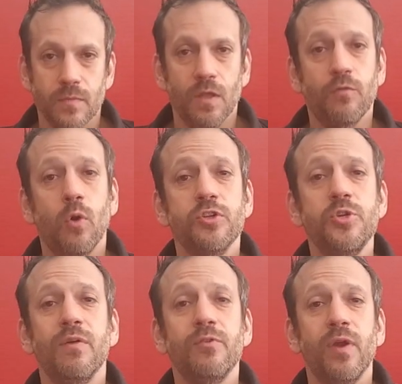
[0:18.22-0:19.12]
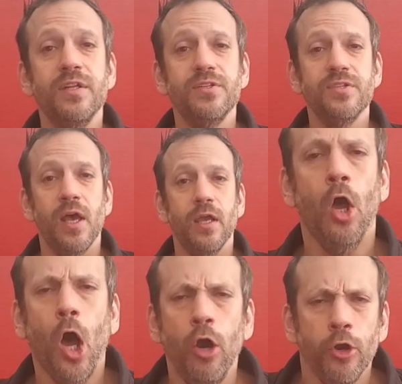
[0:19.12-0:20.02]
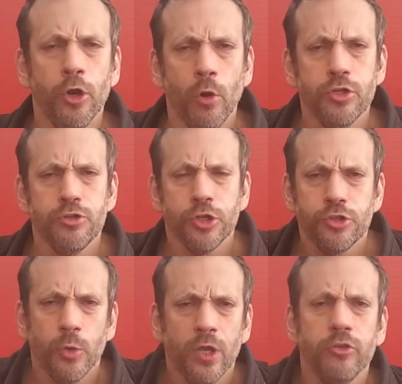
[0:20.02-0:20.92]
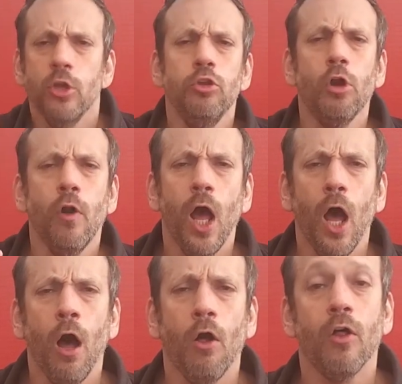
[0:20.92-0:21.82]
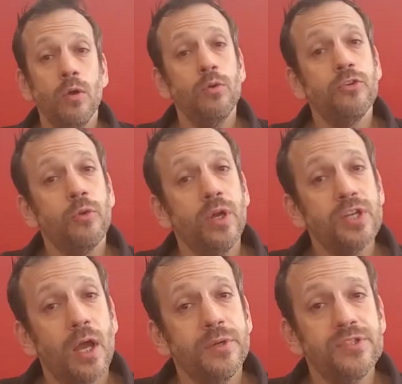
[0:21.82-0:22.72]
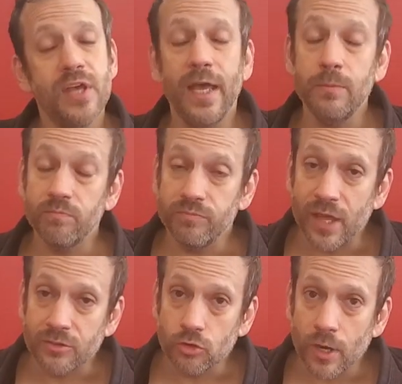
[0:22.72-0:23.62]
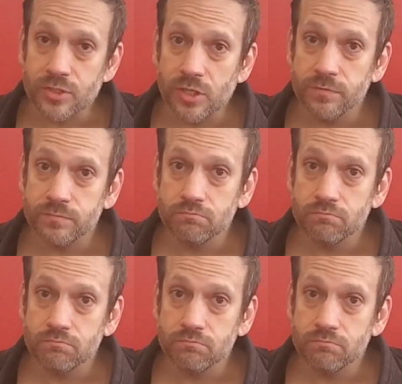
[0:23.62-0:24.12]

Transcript: Of course you have the right to say, I already know what Jiu-Jitsu is, you go to hell! To which I would say, that's aggressive,